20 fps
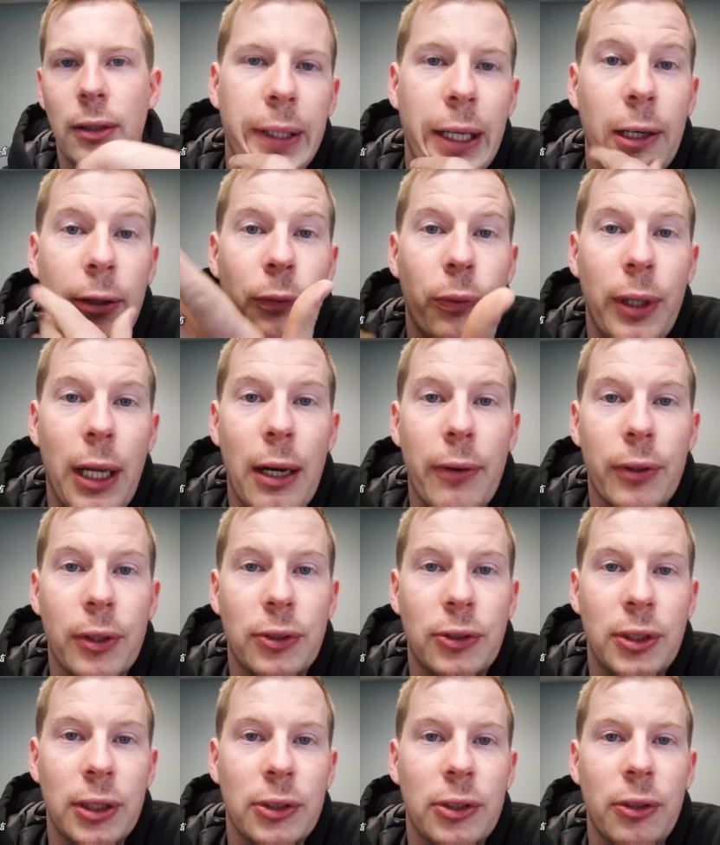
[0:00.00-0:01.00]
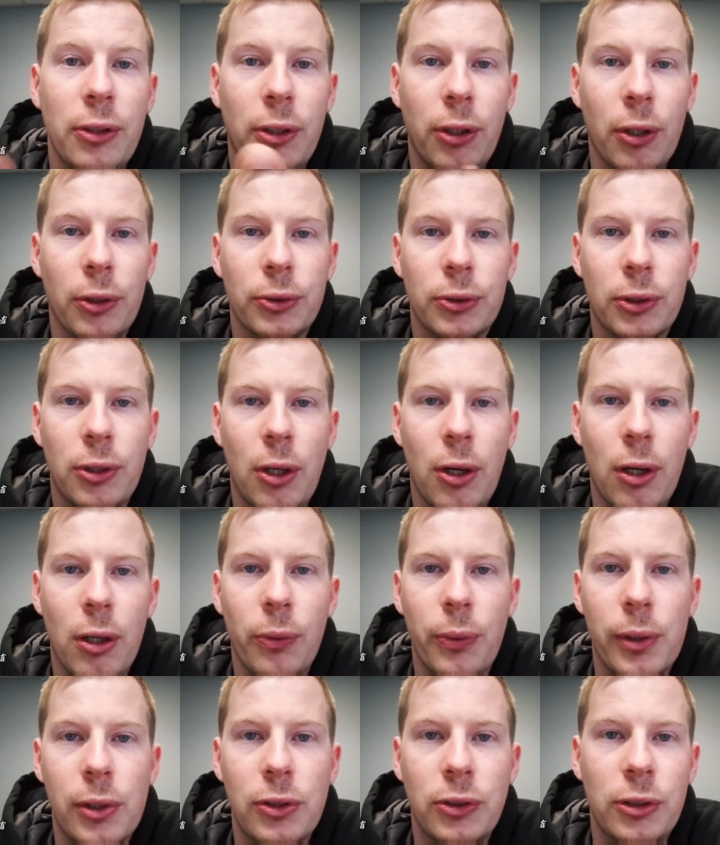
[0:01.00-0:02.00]
Now, if we average $600 a car,
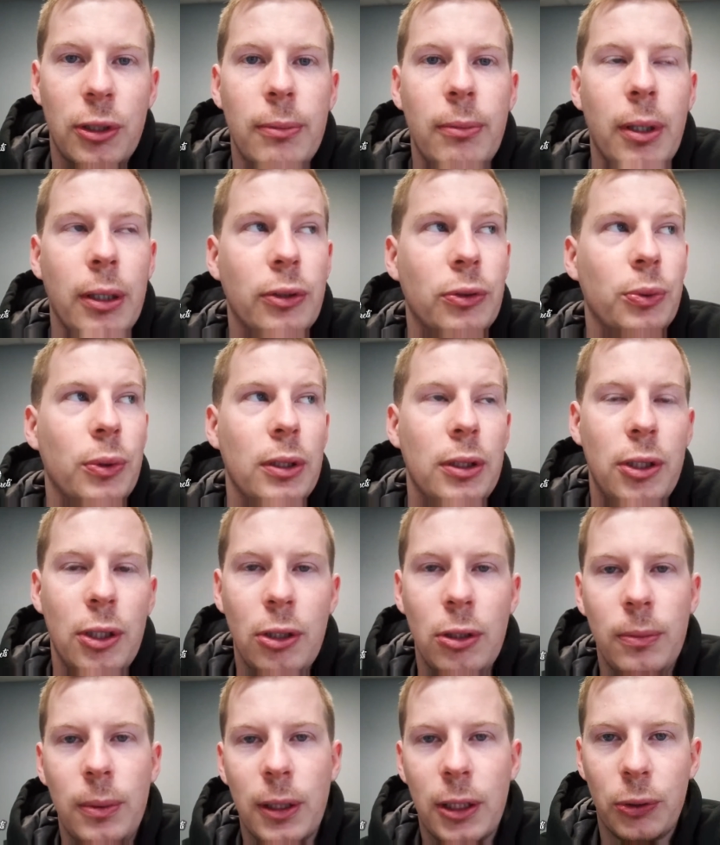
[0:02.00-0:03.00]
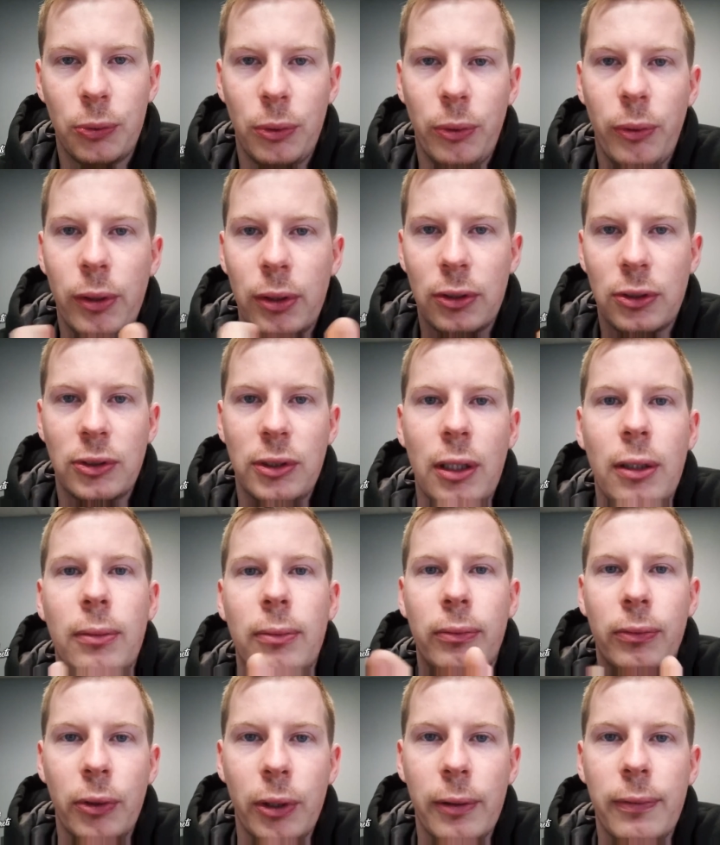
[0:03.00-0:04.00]
which some months we do because we want to sell
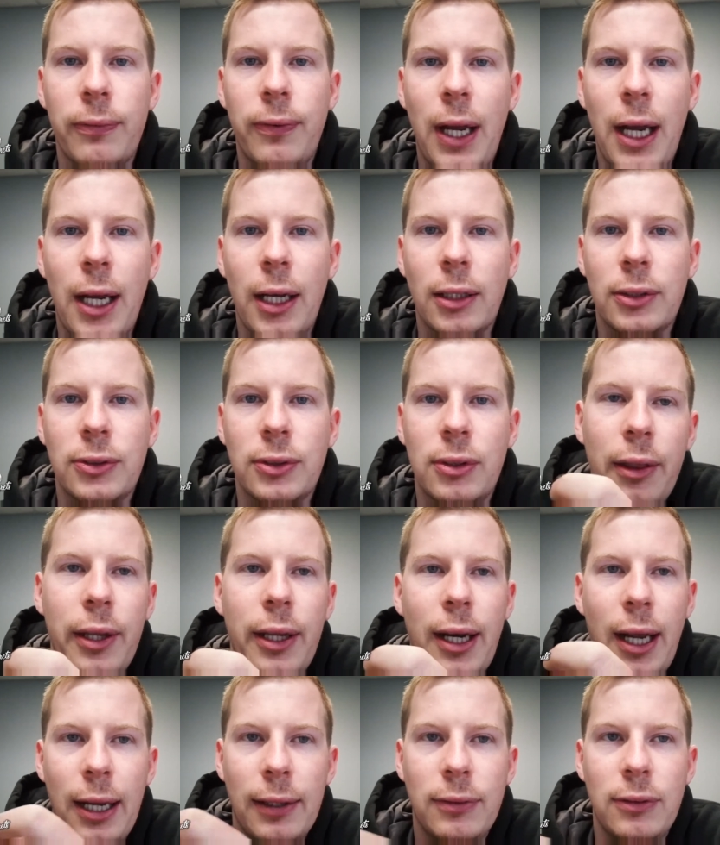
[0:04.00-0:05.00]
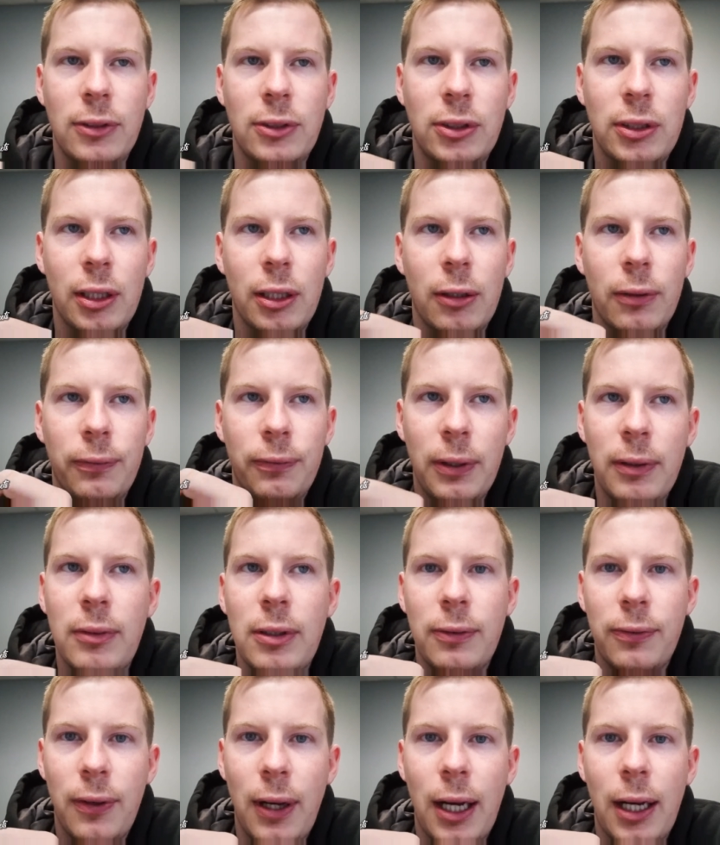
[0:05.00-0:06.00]
them really fast, then I have to sell
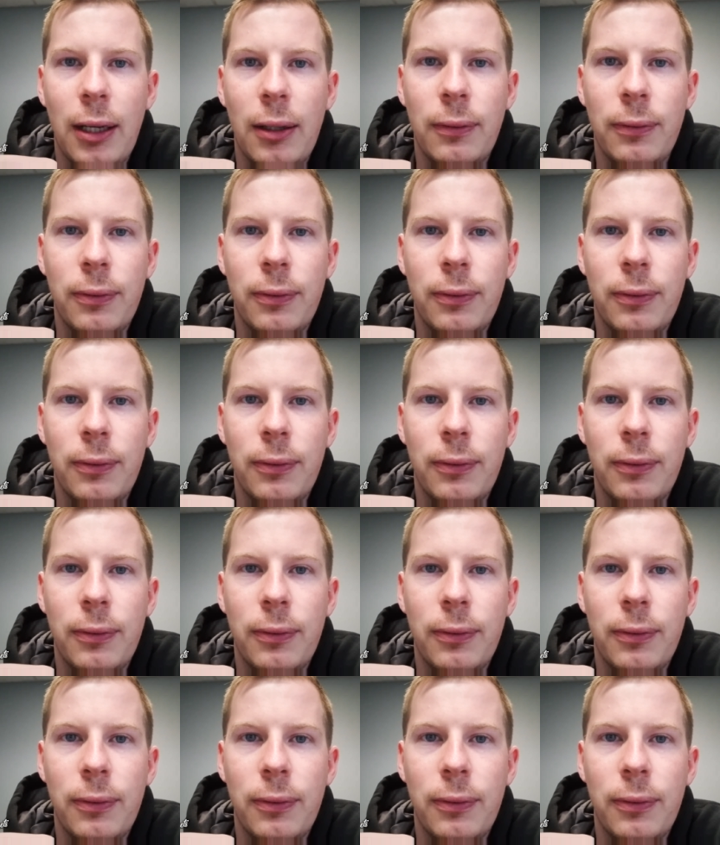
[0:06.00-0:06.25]
55